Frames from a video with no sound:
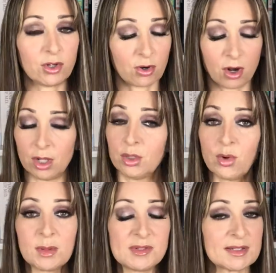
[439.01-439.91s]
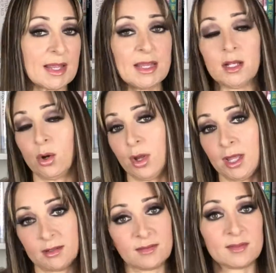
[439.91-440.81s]
you're on the website, go
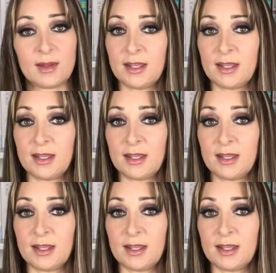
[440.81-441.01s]
ahead